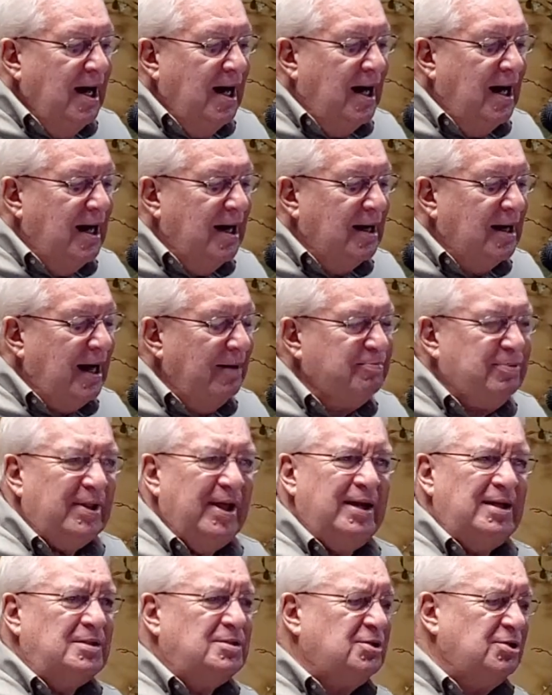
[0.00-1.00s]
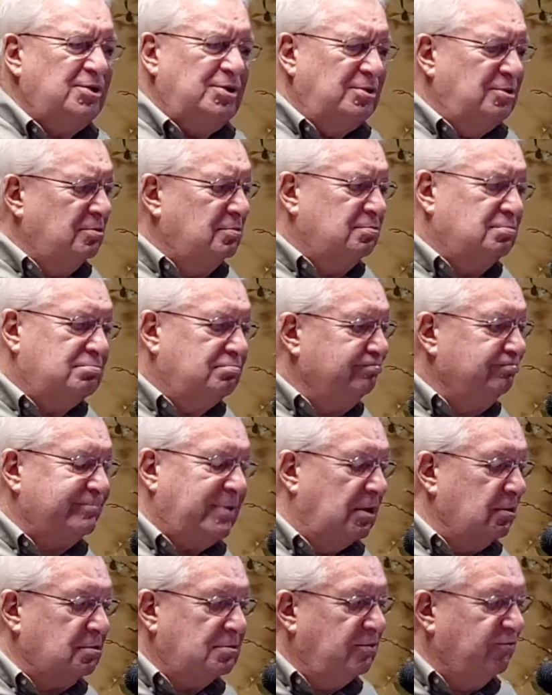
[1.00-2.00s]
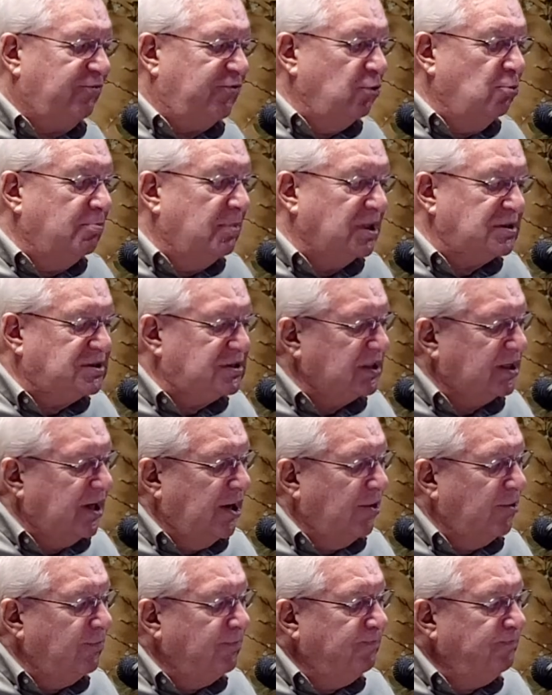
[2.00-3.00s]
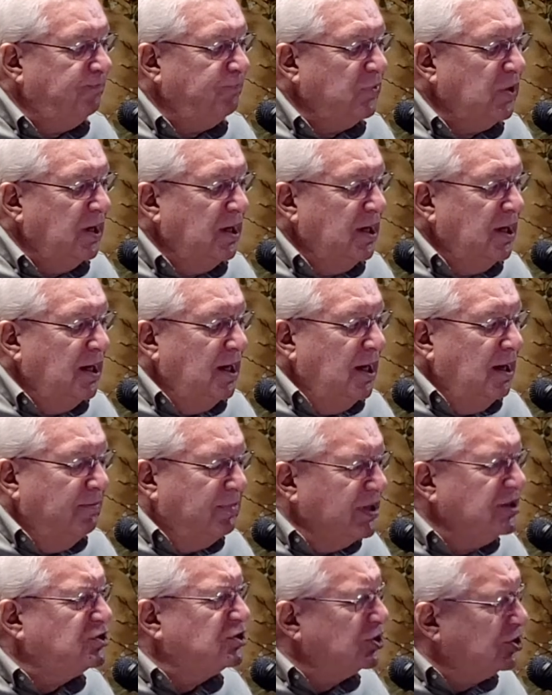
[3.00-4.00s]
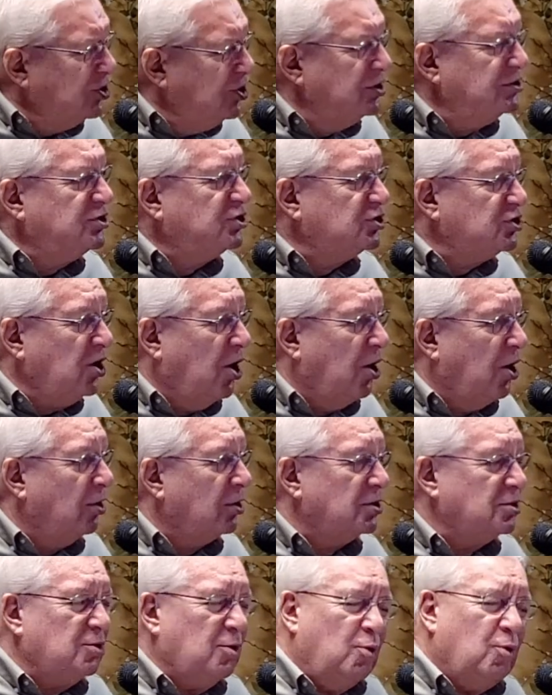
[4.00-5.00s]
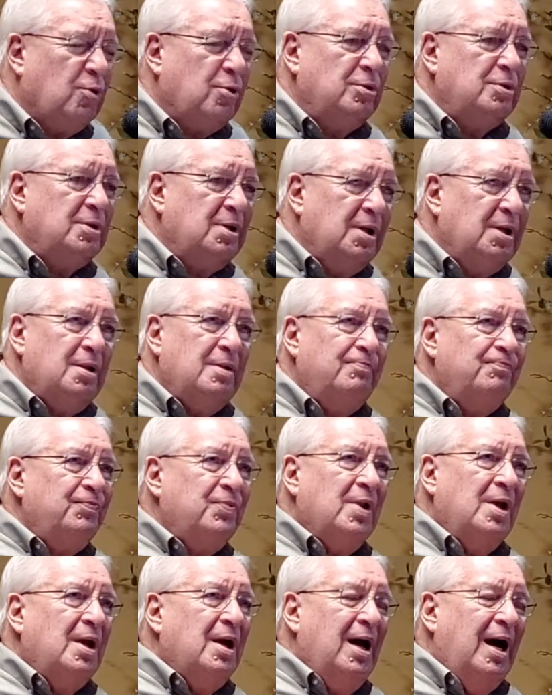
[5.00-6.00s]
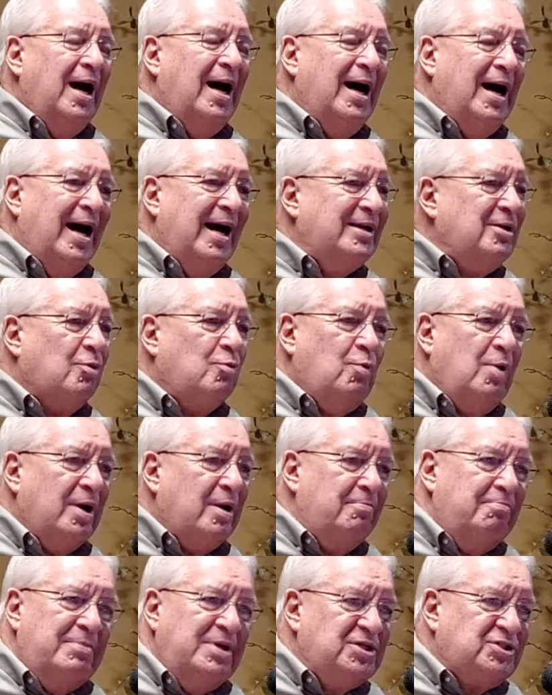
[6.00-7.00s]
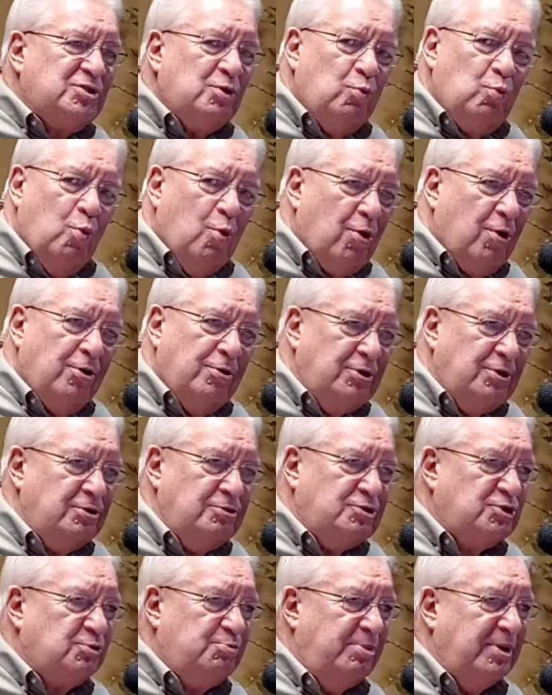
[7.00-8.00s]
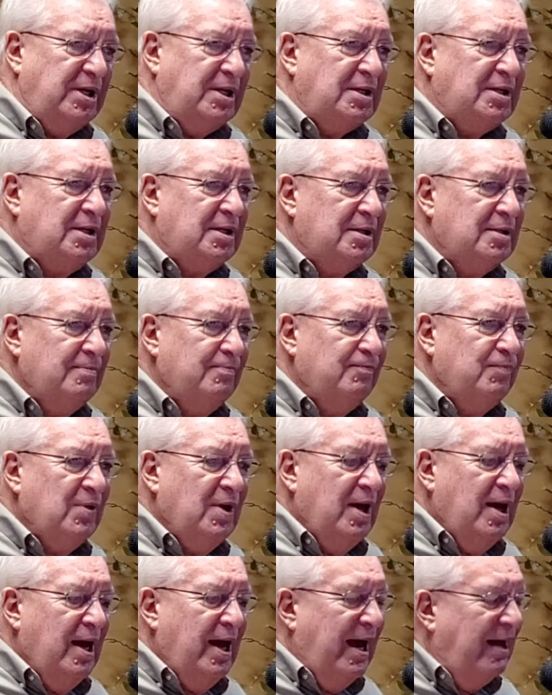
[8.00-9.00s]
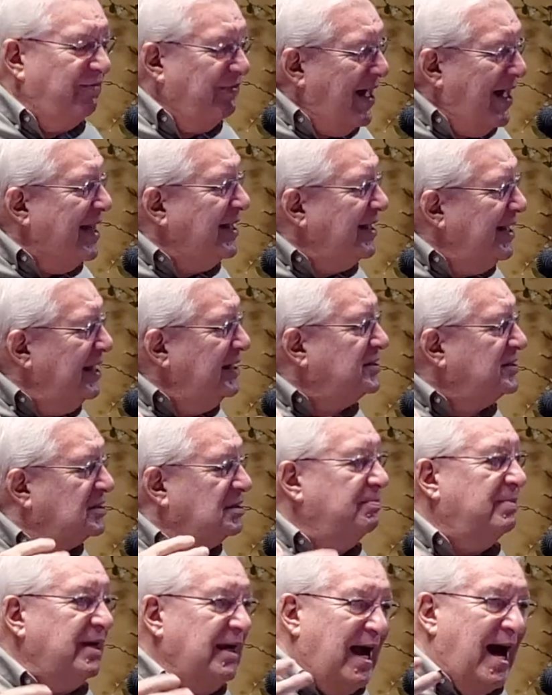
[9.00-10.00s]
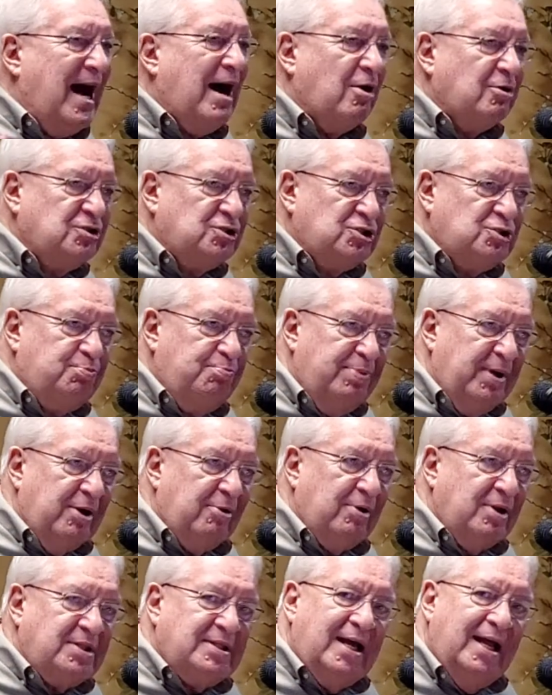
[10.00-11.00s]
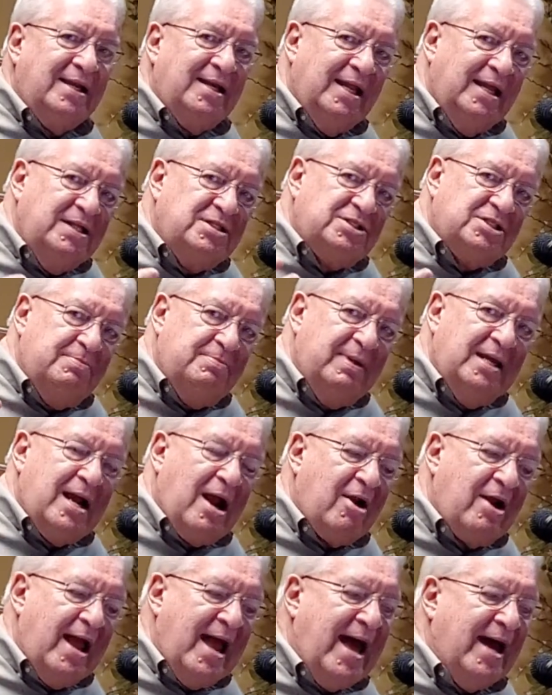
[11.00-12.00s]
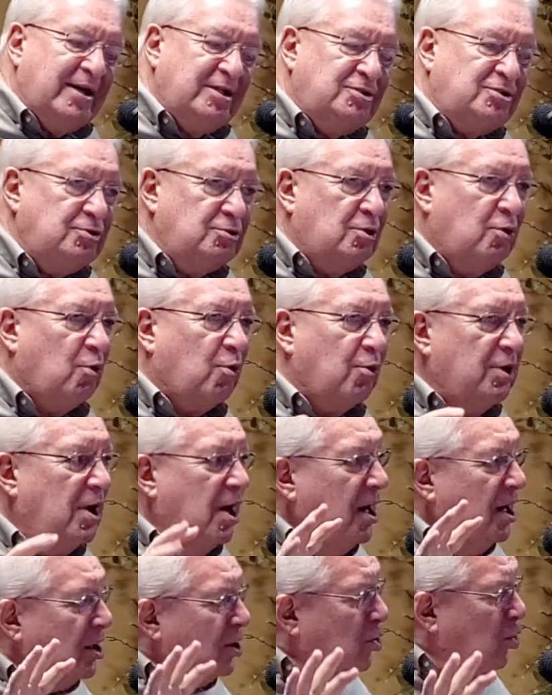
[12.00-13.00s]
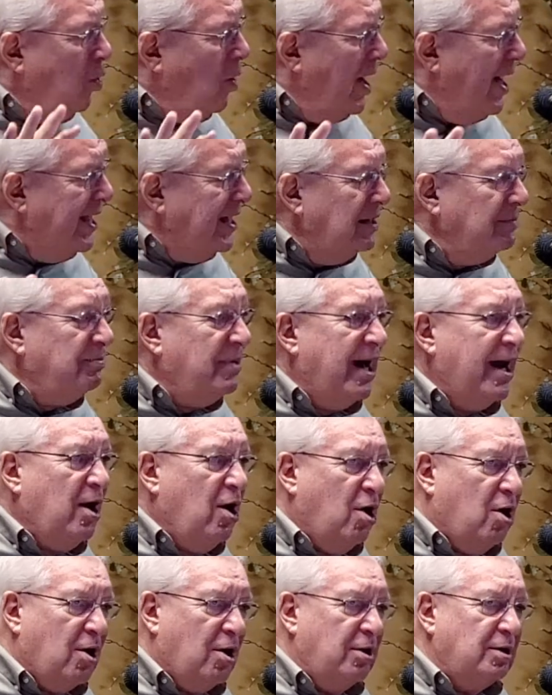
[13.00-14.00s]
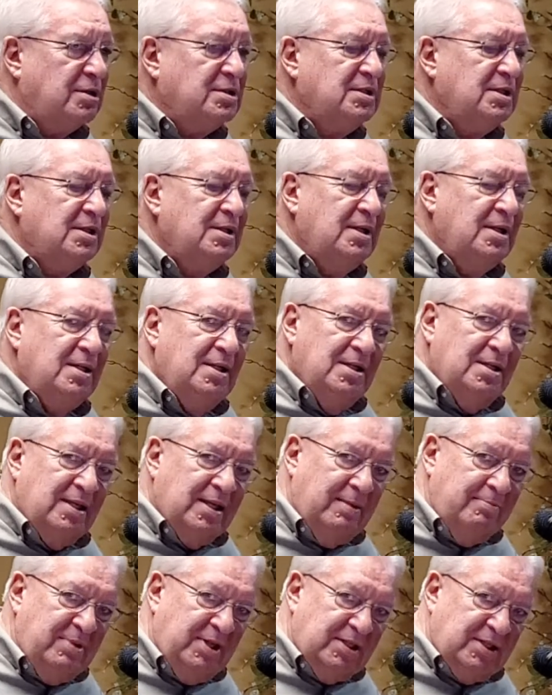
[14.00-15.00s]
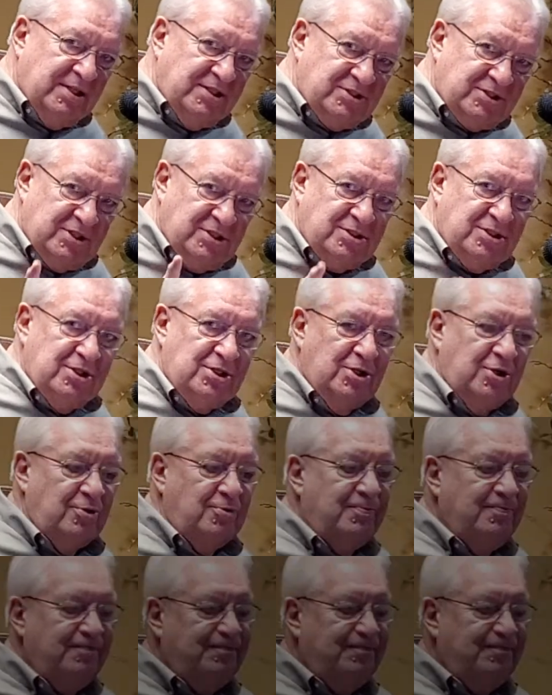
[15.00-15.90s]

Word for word: I played it to you a few months ago, but it's a good song. Lord, I don't want to miss a word you speak. And that needs to be our spirit. That needs to be our attitude. Lord, quiet my heart. Let me listen to you.